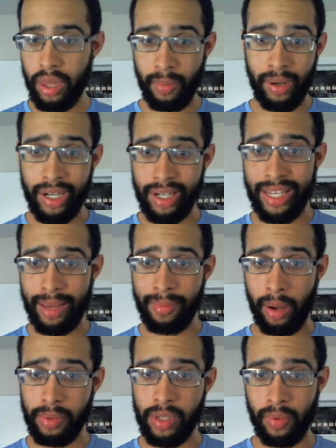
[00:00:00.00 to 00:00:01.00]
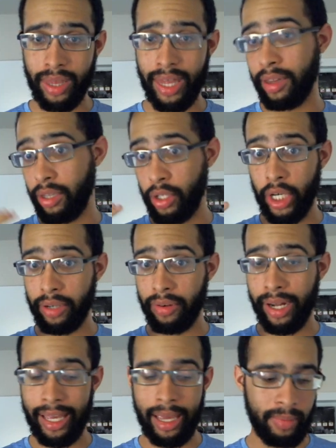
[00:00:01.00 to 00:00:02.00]
the abundance game helps you with that. The check
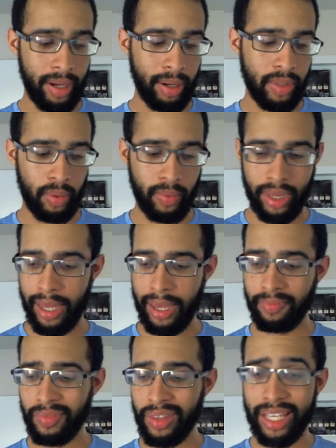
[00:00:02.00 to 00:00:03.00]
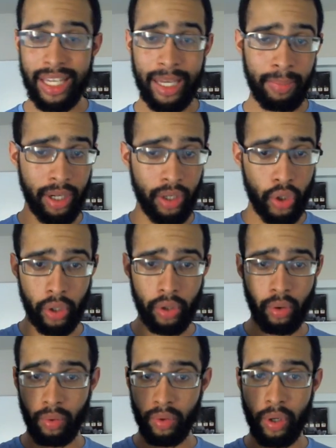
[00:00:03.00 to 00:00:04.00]
writing game helps you with that. Keeping a
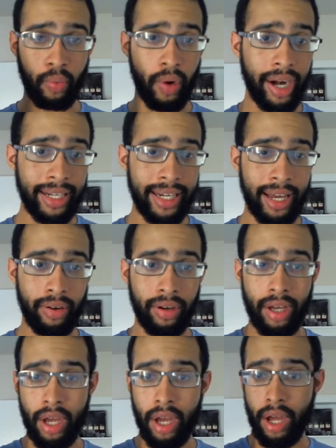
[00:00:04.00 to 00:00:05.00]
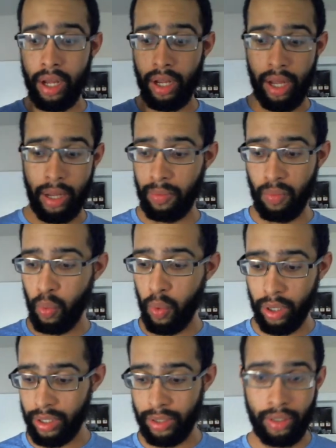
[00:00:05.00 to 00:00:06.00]
journal, writing down
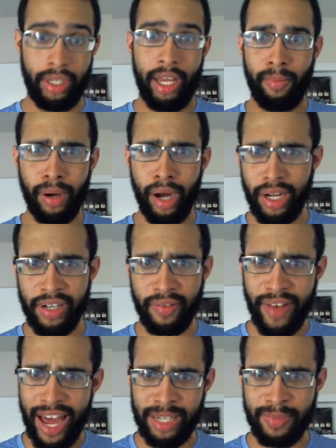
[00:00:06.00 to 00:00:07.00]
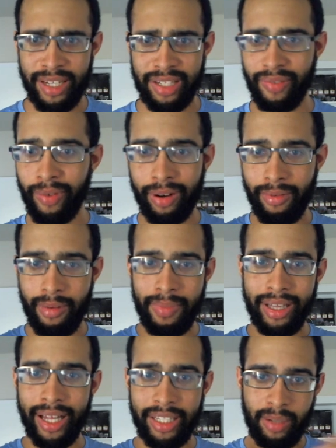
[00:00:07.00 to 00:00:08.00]
what 10 positive aspects of what it would
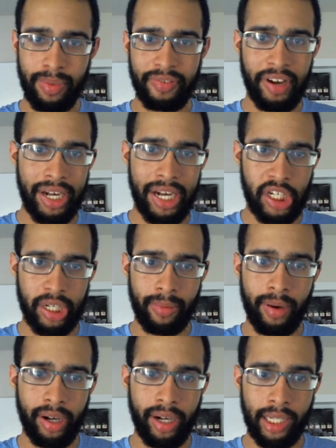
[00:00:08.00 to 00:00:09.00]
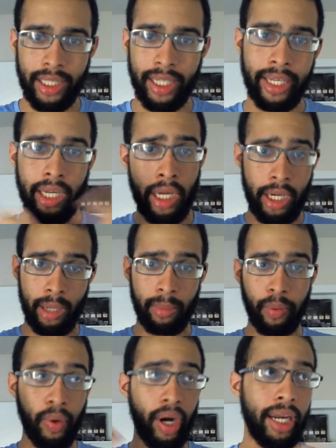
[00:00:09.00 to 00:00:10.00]
be like to be financially abundant. Like,
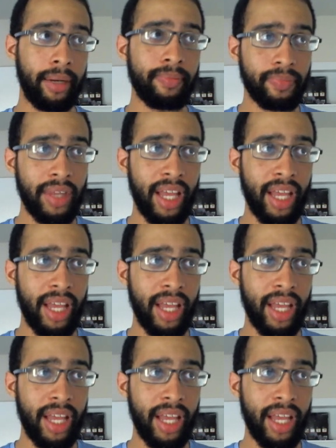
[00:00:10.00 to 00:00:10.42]
number 1,